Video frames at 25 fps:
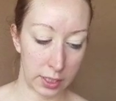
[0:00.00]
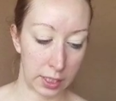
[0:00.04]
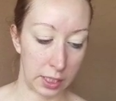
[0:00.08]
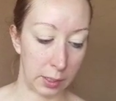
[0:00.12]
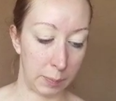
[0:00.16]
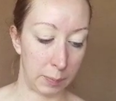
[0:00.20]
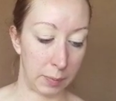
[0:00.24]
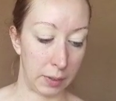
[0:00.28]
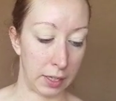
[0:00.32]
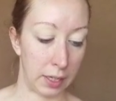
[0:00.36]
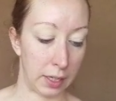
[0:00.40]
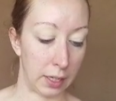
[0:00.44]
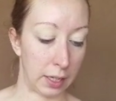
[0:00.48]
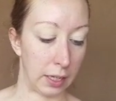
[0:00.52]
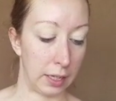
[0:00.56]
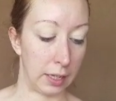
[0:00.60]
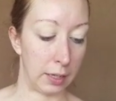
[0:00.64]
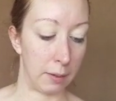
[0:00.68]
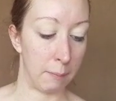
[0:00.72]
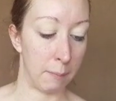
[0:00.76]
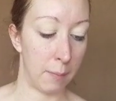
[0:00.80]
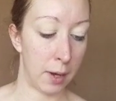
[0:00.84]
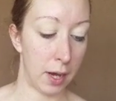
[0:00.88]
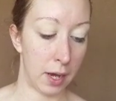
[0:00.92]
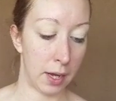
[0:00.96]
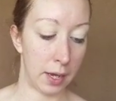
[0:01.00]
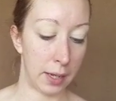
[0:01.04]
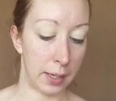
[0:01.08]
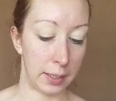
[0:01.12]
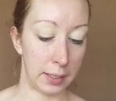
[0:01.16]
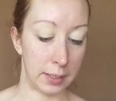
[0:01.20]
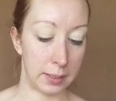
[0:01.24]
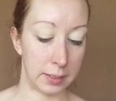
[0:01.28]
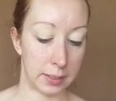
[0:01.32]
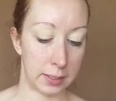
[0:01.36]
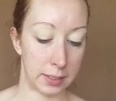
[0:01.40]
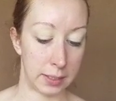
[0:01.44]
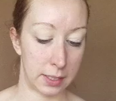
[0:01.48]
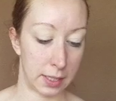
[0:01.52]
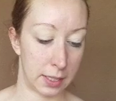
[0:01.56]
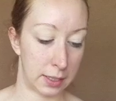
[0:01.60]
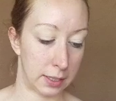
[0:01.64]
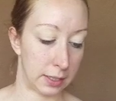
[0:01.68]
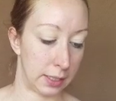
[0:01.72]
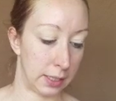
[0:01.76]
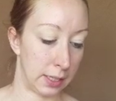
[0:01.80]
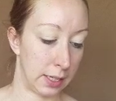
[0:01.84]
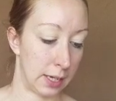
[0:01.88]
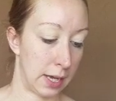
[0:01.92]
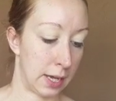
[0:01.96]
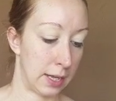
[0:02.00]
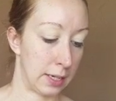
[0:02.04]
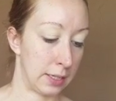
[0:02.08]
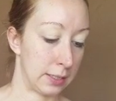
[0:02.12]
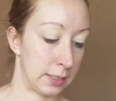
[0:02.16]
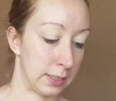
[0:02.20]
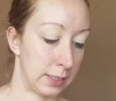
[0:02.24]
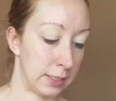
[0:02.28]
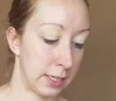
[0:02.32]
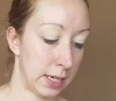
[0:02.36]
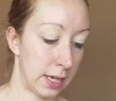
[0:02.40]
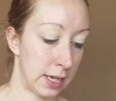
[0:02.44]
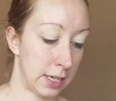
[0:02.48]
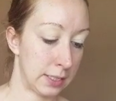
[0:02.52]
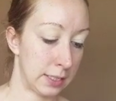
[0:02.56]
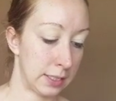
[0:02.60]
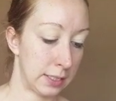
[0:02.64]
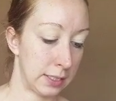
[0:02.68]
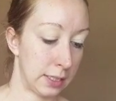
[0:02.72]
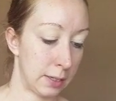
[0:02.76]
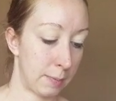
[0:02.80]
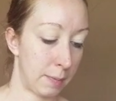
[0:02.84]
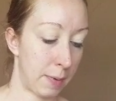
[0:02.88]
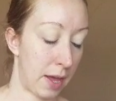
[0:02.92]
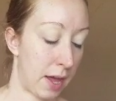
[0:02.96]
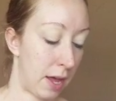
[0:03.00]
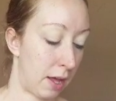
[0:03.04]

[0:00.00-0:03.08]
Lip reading: keeping in mind that the Anastasia